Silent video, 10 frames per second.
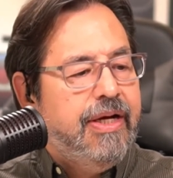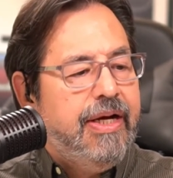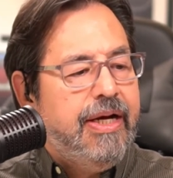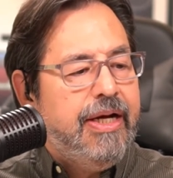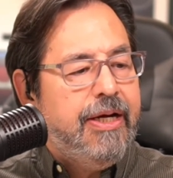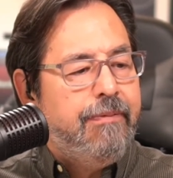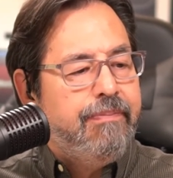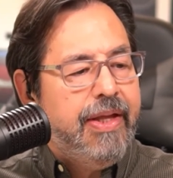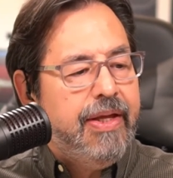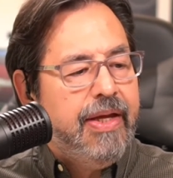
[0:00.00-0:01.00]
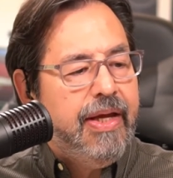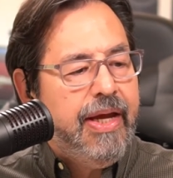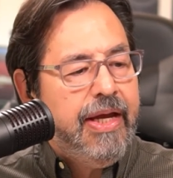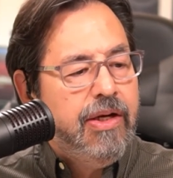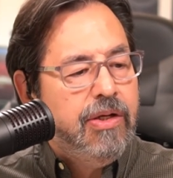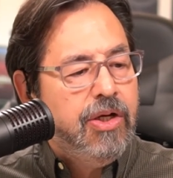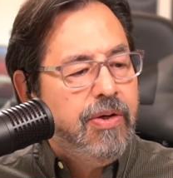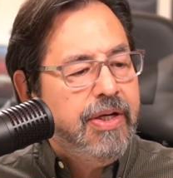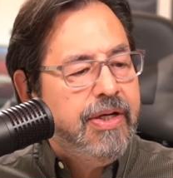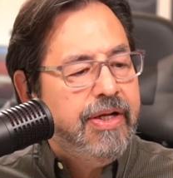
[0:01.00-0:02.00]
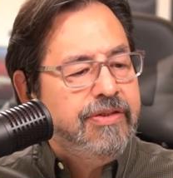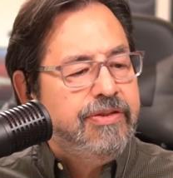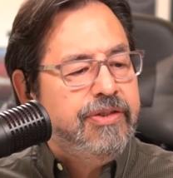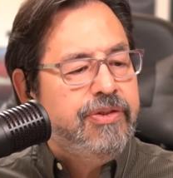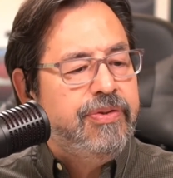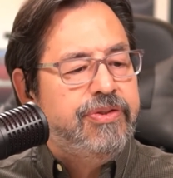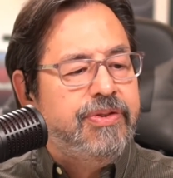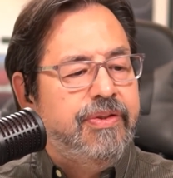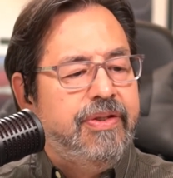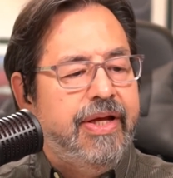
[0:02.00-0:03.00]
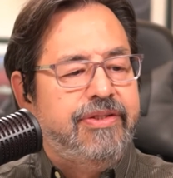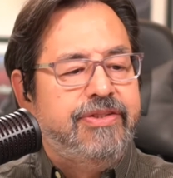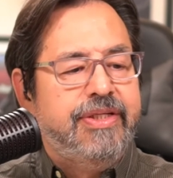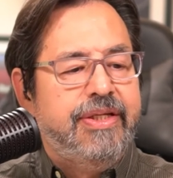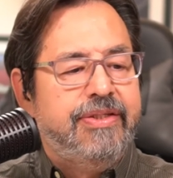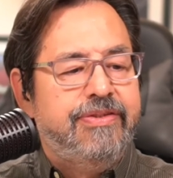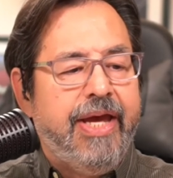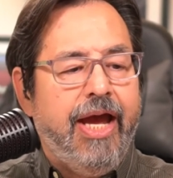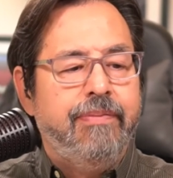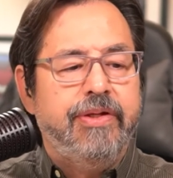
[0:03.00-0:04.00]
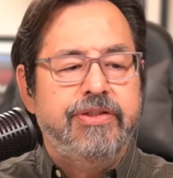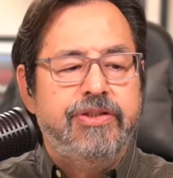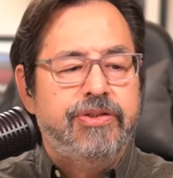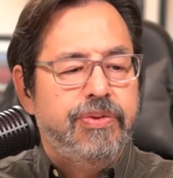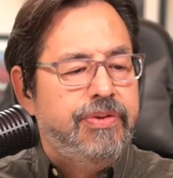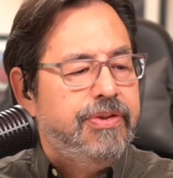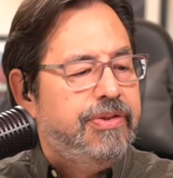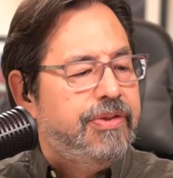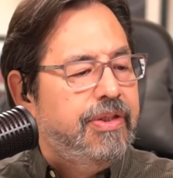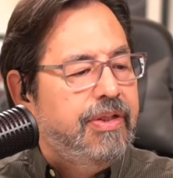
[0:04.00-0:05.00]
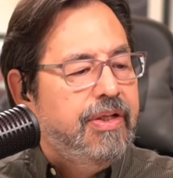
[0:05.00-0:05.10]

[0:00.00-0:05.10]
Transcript: a learning institution that scammed its students.